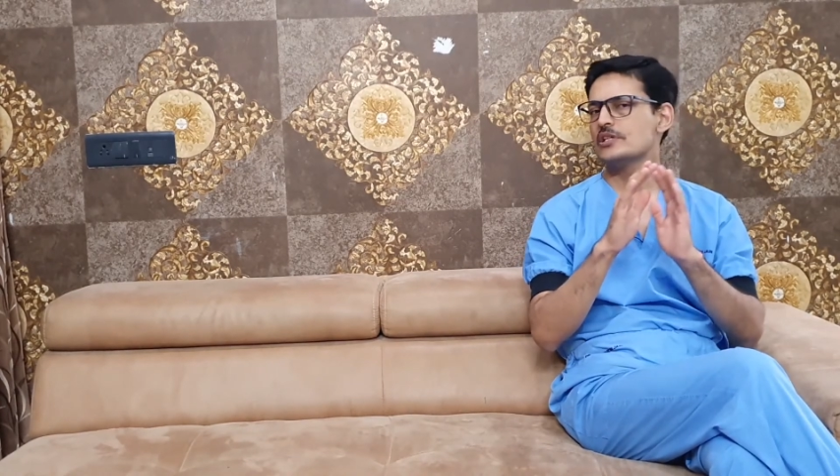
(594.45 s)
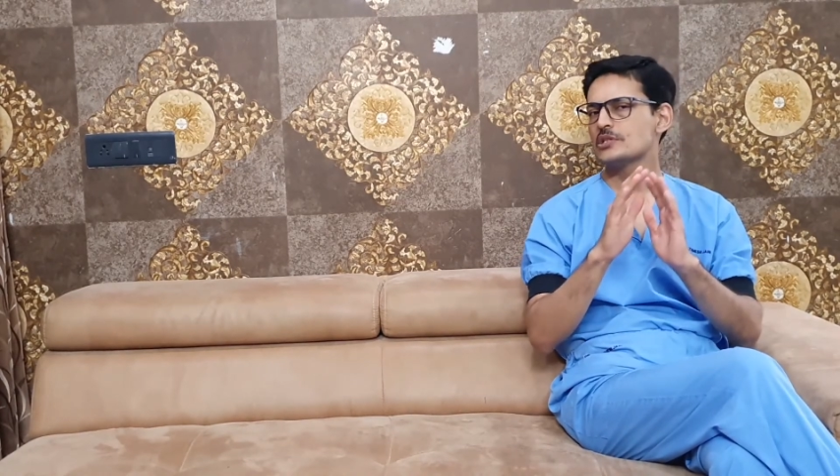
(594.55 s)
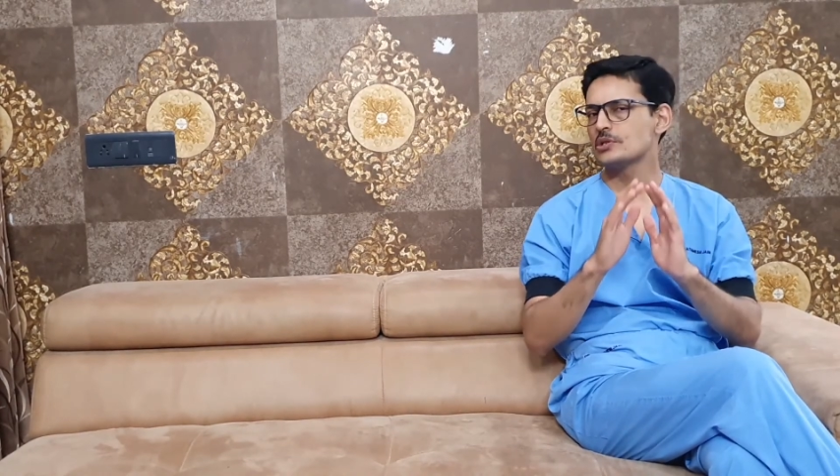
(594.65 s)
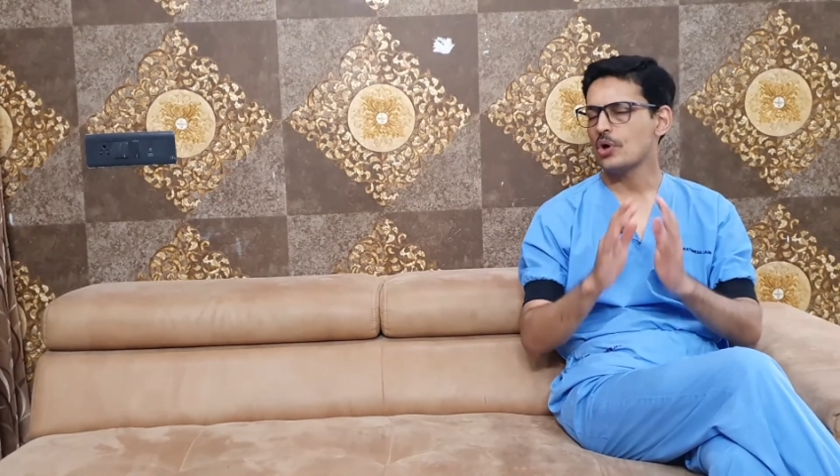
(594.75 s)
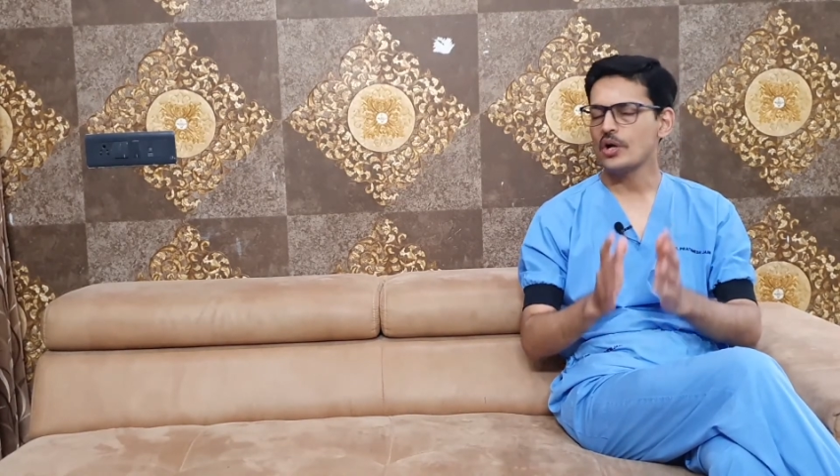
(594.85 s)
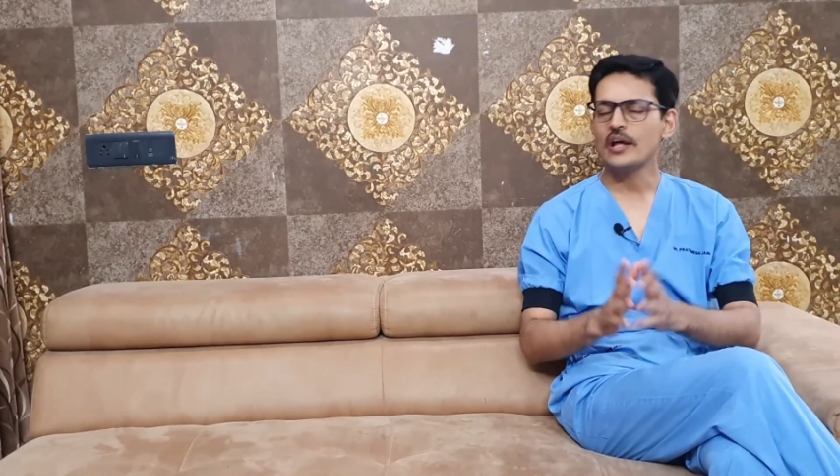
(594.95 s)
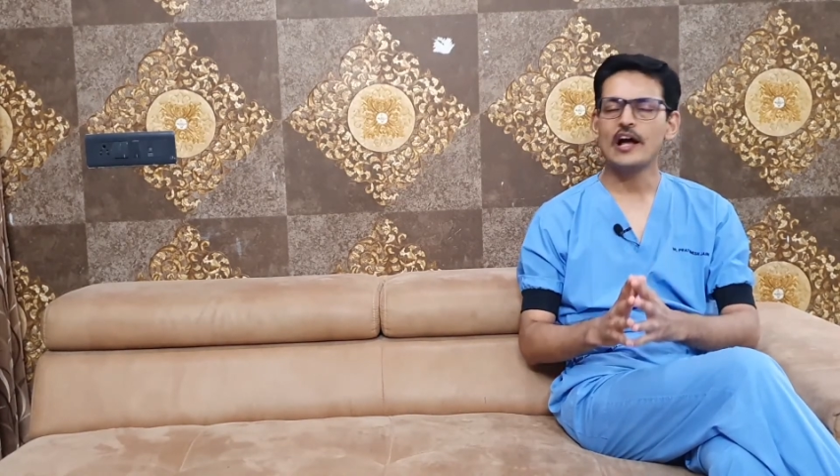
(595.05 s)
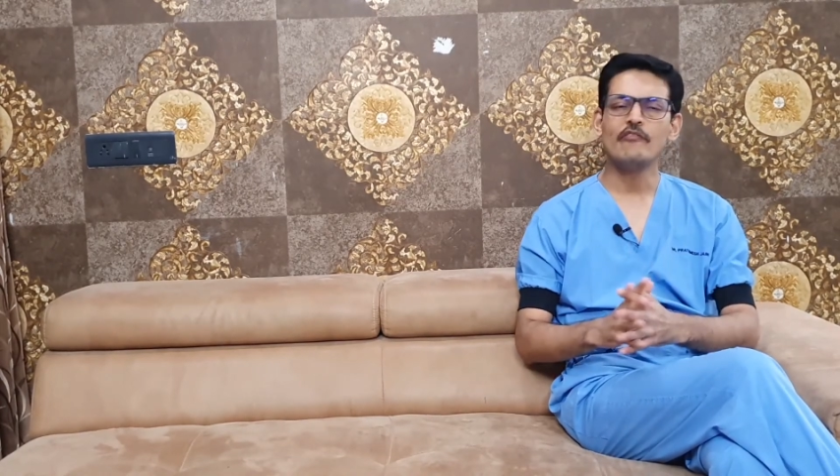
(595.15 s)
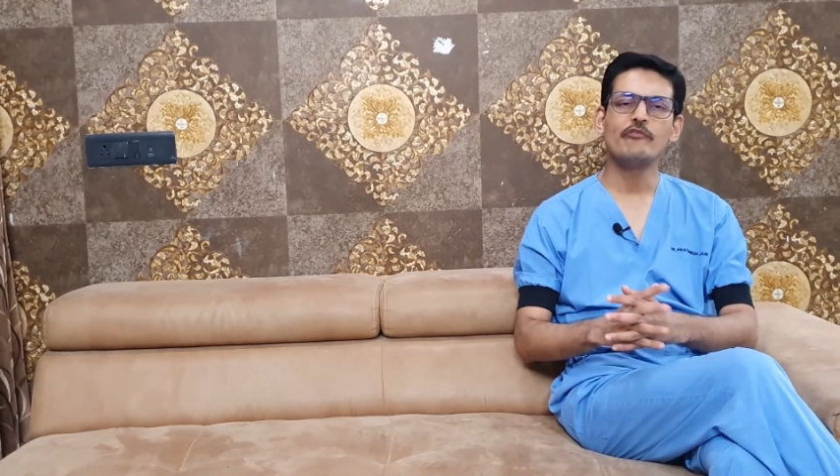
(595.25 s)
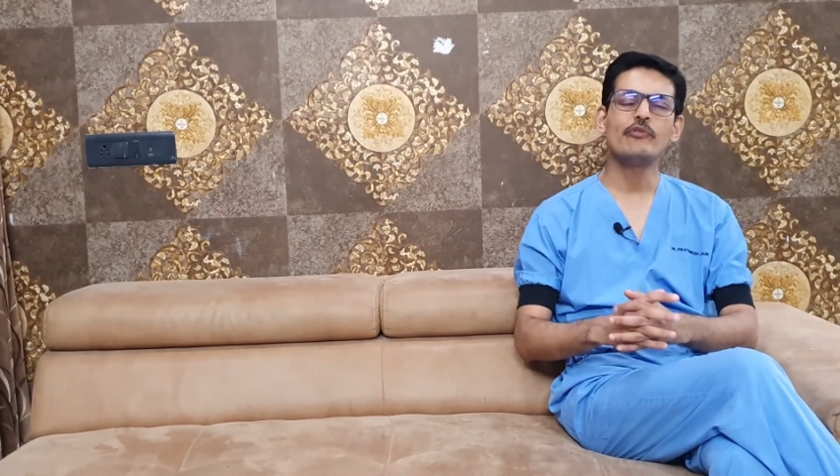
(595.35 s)
is not
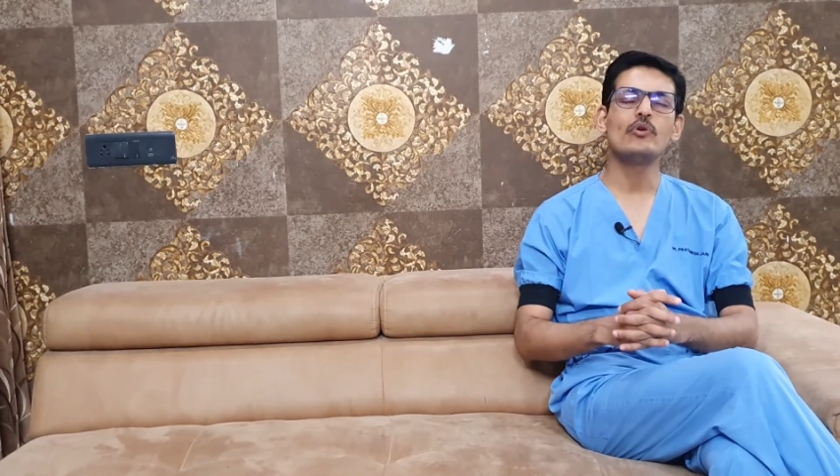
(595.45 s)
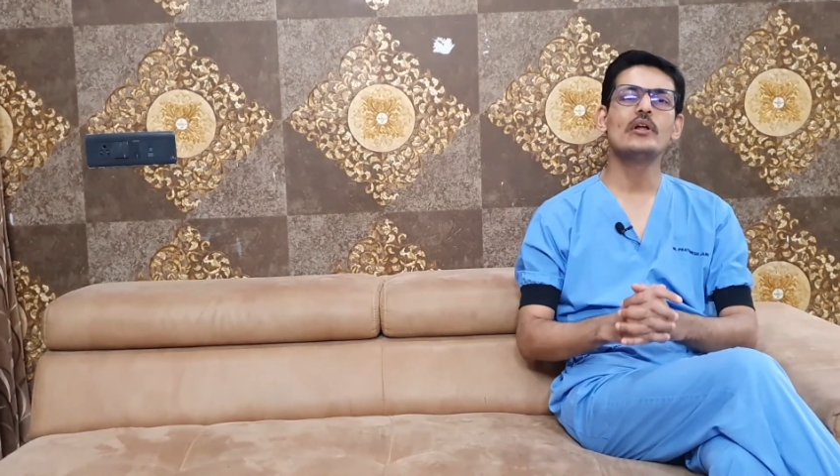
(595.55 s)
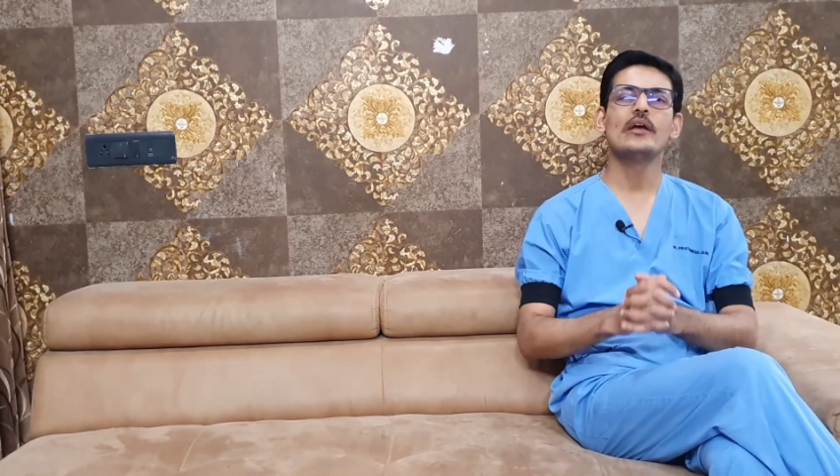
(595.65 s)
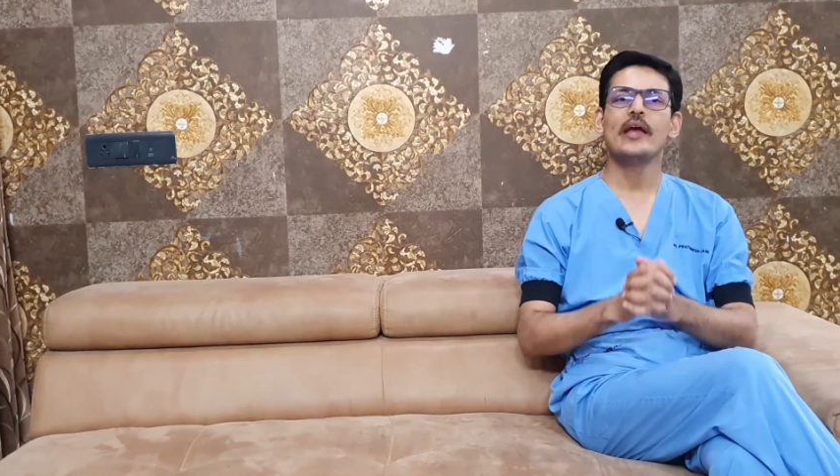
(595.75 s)
harmful,